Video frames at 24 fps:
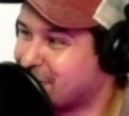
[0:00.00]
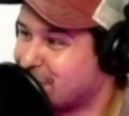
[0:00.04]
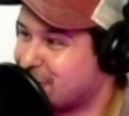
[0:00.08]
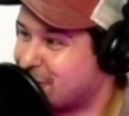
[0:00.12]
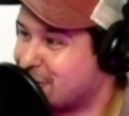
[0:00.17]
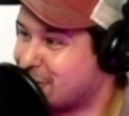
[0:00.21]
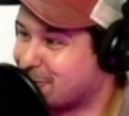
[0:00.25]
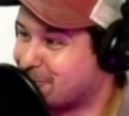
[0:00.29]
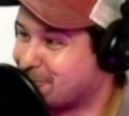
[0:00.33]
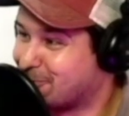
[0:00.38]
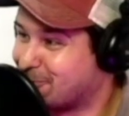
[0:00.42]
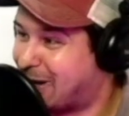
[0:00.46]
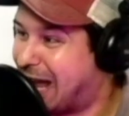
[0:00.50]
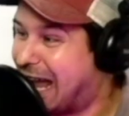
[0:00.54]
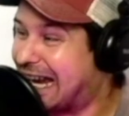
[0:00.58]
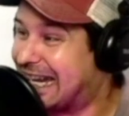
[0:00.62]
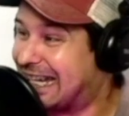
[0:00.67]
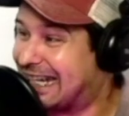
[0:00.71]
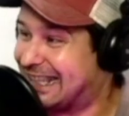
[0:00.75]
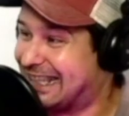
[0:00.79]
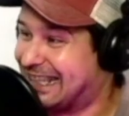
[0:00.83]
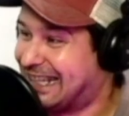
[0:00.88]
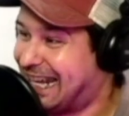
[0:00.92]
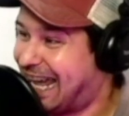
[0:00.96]

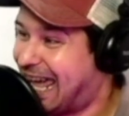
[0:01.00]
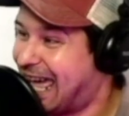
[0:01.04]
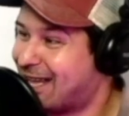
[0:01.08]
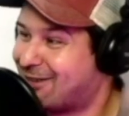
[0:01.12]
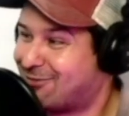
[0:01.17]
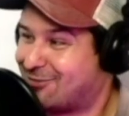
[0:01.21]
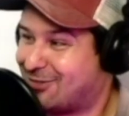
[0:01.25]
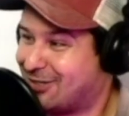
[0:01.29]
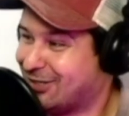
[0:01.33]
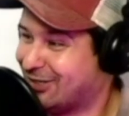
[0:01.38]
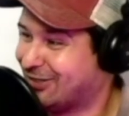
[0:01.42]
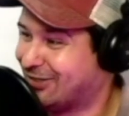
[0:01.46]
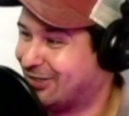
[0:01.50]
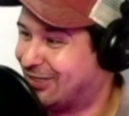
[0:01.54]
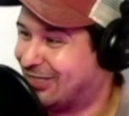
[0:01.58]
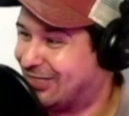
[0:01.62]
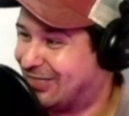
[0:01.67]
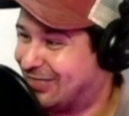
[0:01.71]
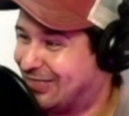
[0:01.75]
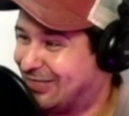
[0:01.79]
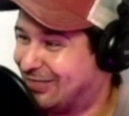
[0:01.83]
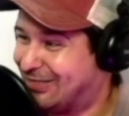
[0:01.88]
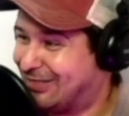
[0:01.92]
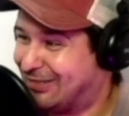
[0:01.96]
directly after
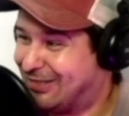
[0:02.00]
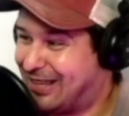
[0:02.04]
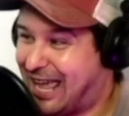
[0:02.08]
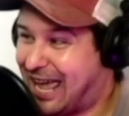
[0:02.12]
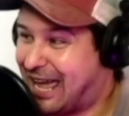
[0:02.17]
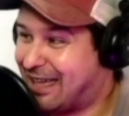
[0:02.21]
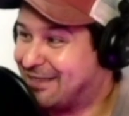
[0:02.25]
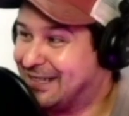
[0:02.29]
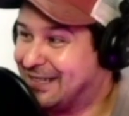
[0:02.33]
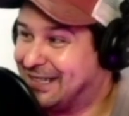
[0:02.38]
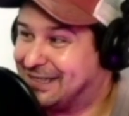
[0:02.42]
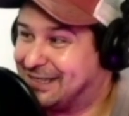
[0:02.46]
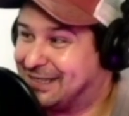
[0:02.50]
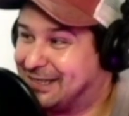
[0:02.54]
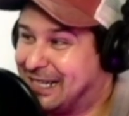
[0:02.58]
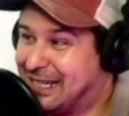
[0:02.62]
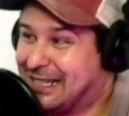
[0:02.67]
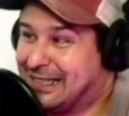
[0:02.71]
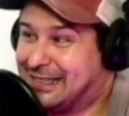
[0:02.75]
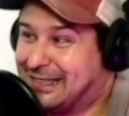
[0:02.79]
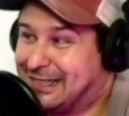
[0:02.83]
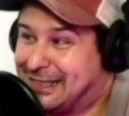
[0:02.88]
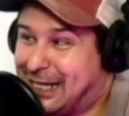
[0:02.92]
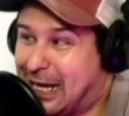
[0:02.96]
Alex
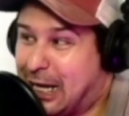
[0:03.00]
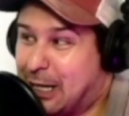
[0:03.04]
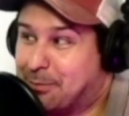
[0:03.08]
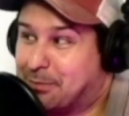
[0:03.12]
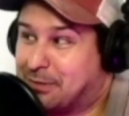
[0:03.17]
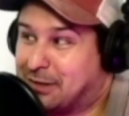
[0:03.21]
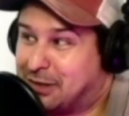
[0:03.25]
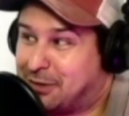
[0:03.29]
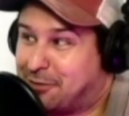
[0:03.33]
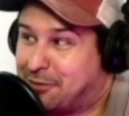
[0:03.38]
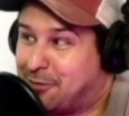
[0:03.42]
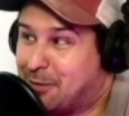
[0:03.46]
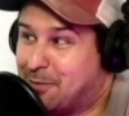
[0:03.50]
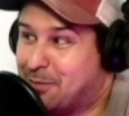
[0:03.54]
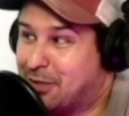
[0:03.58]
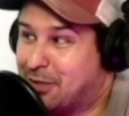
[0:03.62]
escapes from the